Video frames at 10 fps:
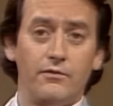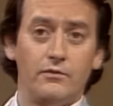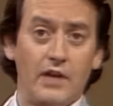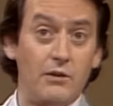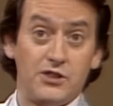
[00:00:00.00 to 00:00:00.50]

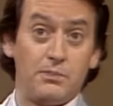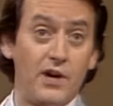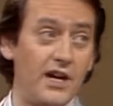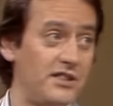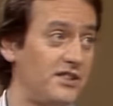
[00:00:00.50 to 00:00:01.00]
I was
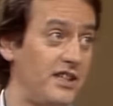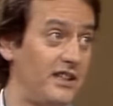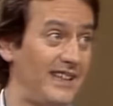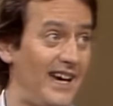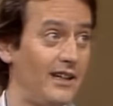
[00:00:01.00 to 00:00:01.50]
surprised to see the
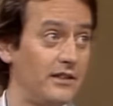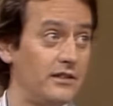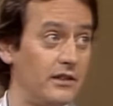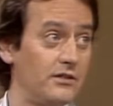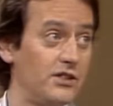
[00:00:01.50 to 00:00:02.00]
talent
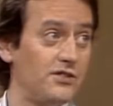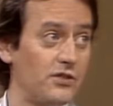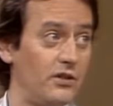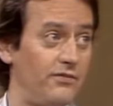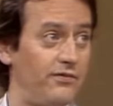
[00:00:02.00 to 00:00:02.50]
just
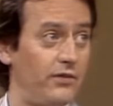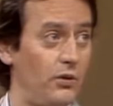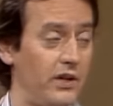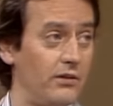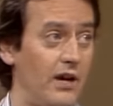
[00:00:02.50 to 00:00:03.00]
sort of
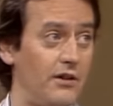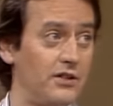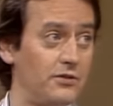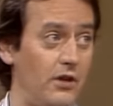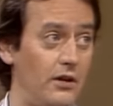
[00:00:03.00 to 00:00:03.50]
floating around in
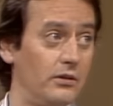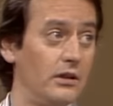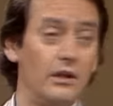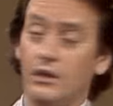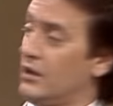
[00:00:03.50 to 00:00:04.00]
Toronto.
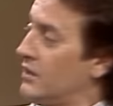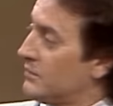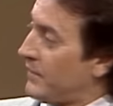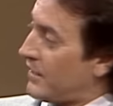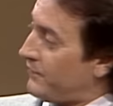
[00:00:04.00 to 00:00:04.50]

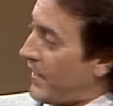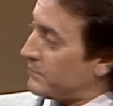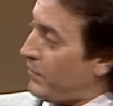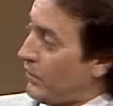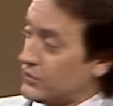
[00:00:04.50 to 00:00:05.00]
Matter of
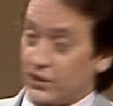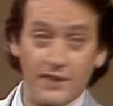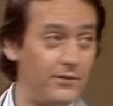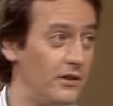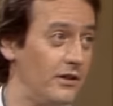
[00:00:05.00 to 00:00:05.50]
fact, Paul
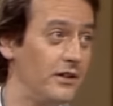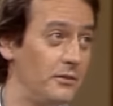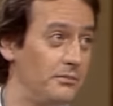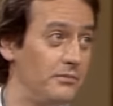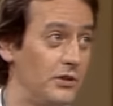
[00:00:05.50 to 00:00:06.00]
Schaefer,
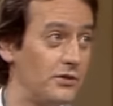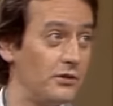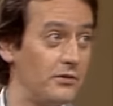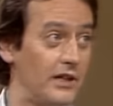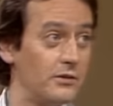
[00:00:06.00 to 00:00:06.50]
your
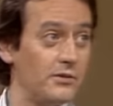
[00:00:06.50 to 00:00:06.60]
musical director,